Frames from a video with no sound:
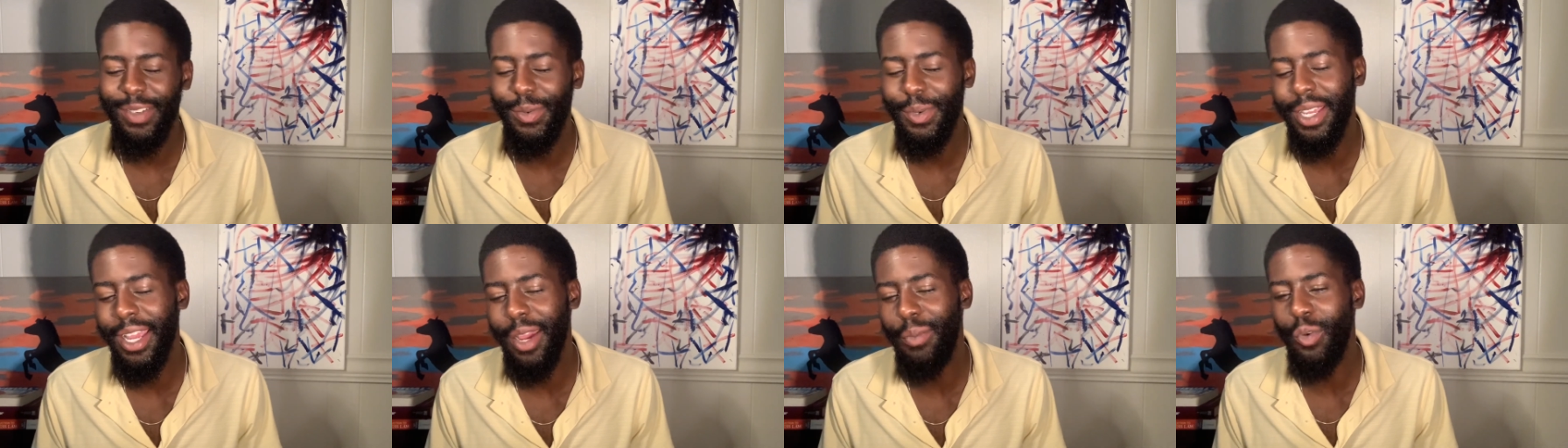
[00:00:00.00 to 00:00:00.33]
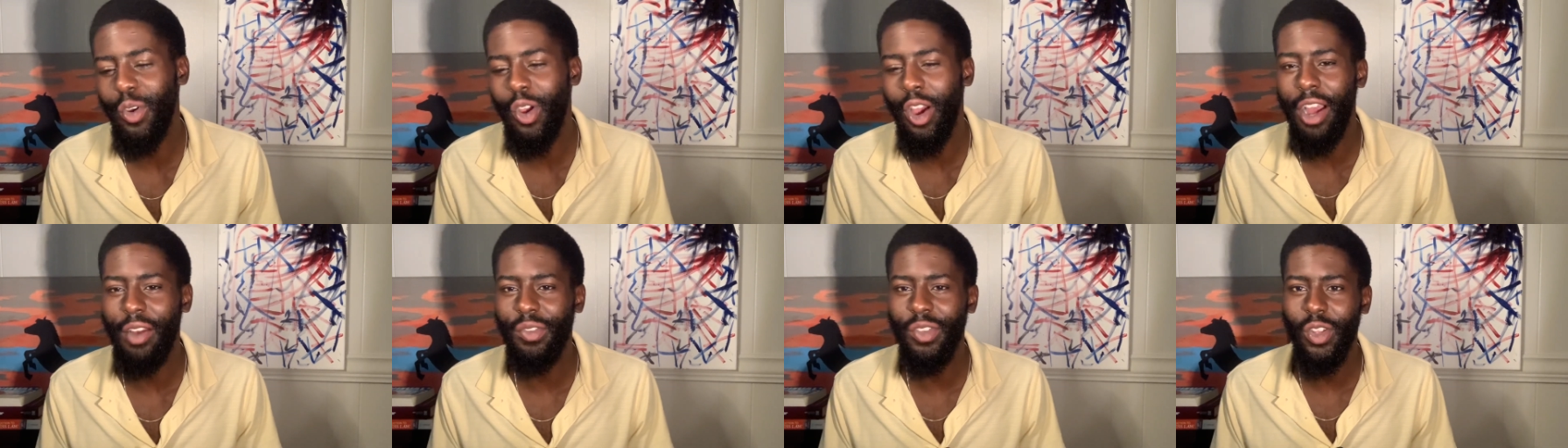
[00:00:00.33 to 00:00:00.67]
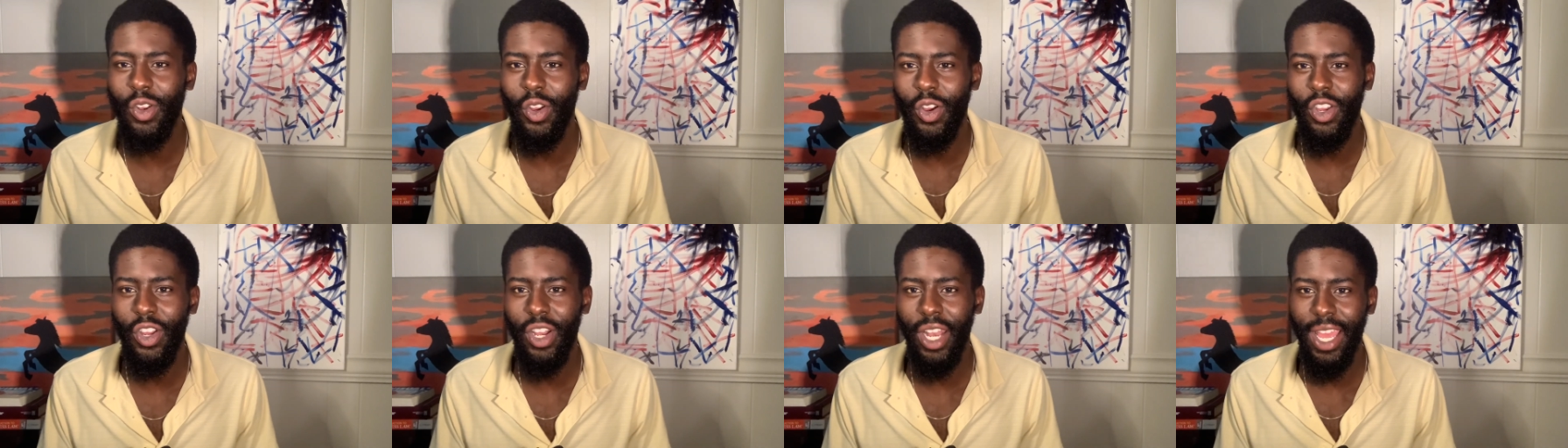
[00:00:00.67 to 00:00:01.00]
You come here often,
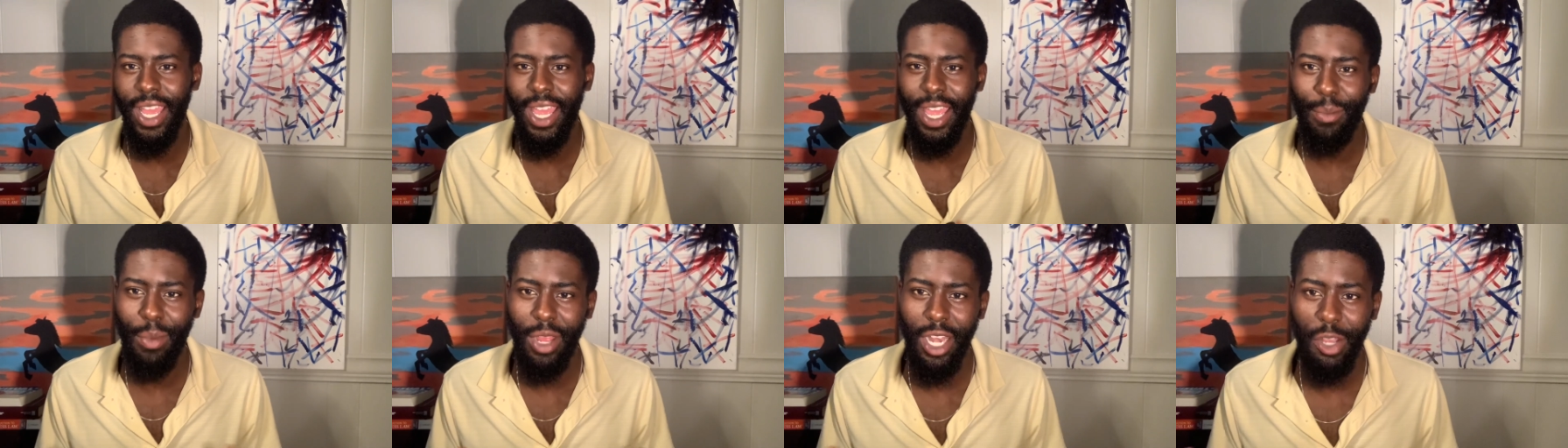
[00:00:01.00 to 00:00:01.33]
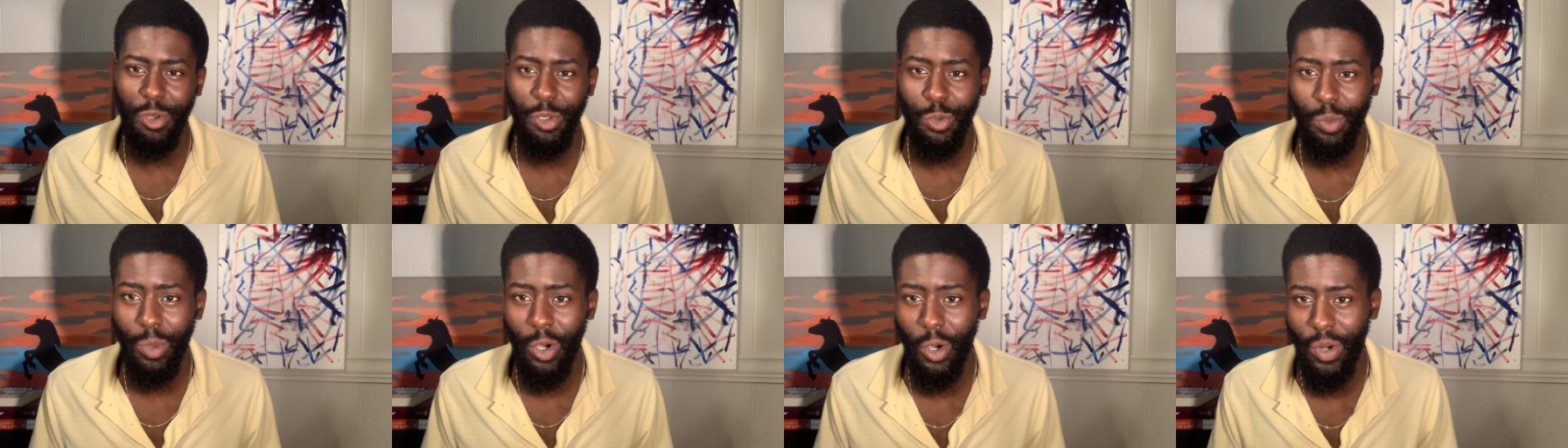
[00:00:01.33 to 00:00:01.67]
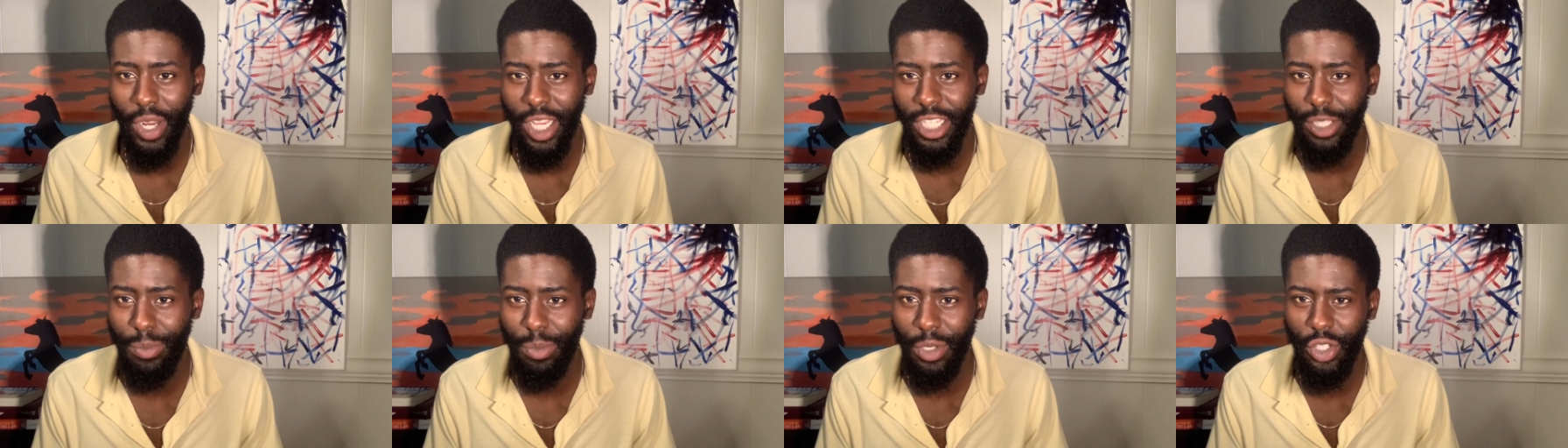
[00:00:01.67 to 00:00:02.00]
or you're like, hey, my name is Mo,
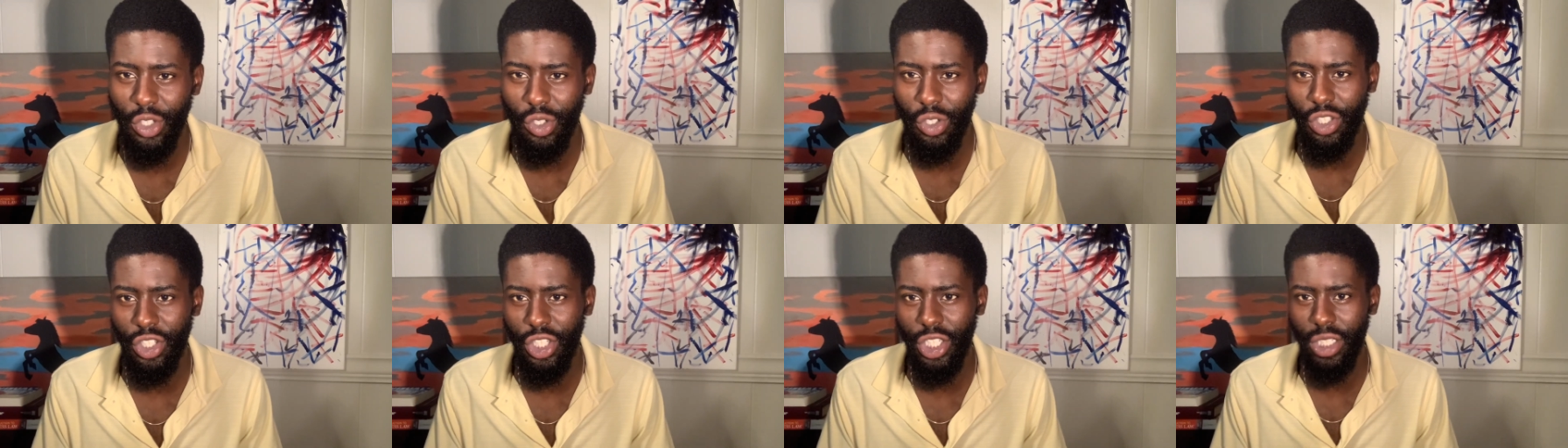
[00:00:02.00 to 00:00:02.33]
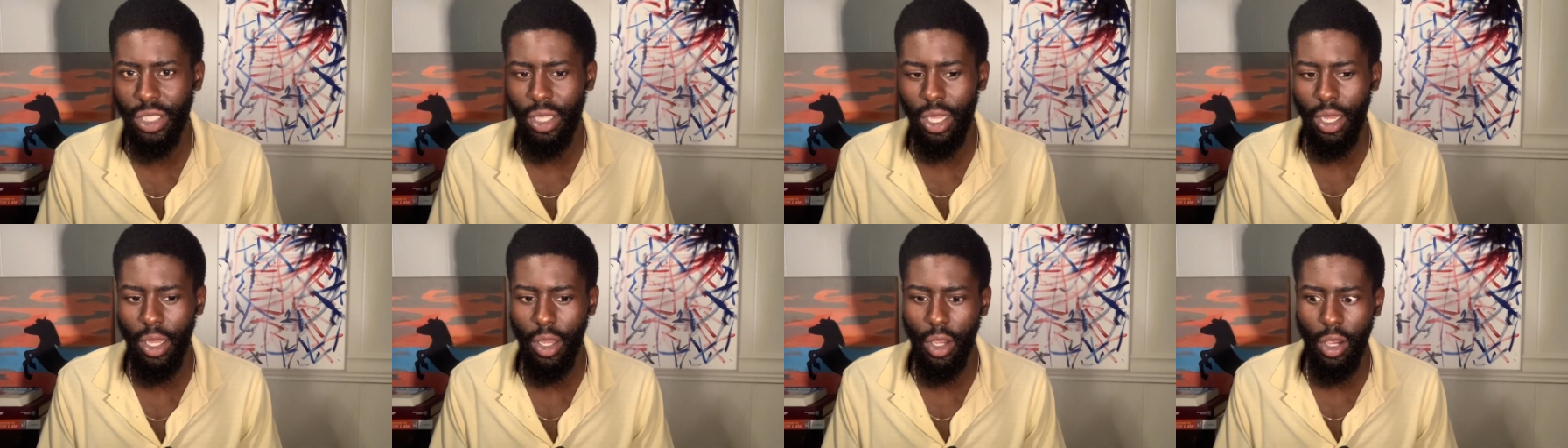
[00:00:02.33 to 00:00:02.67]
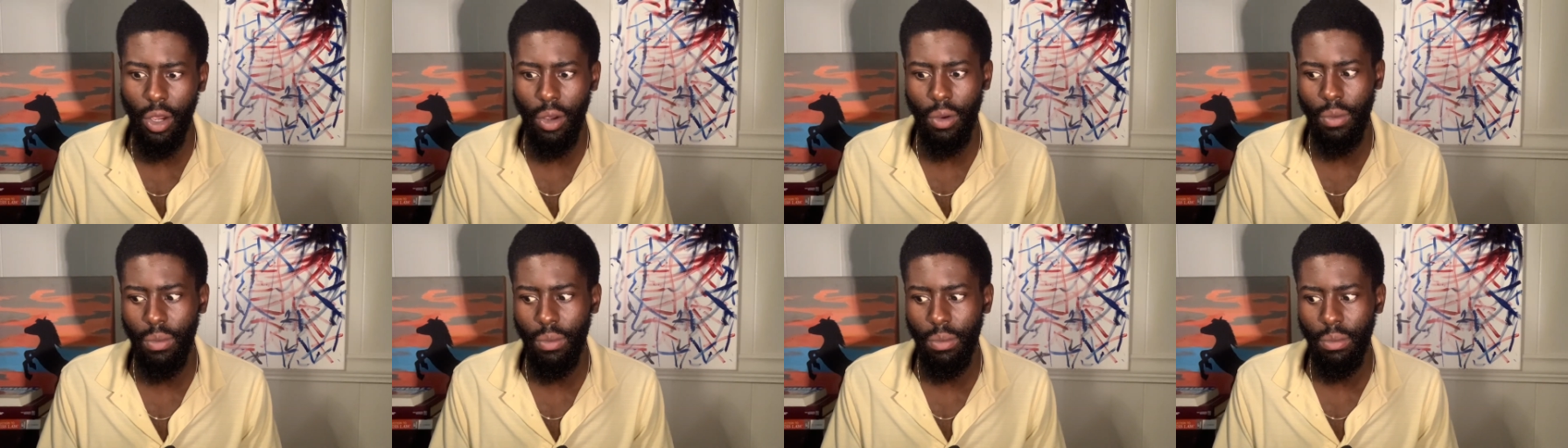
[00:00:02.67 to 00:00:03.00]
nice to meet you, and she's like,
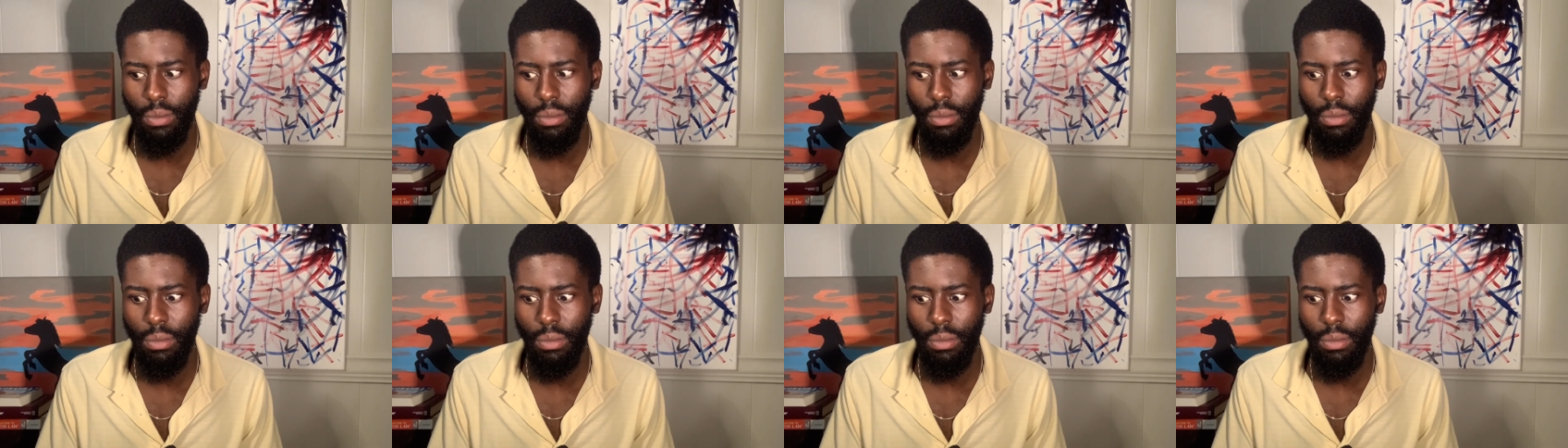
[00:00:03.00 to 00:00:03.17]
oh,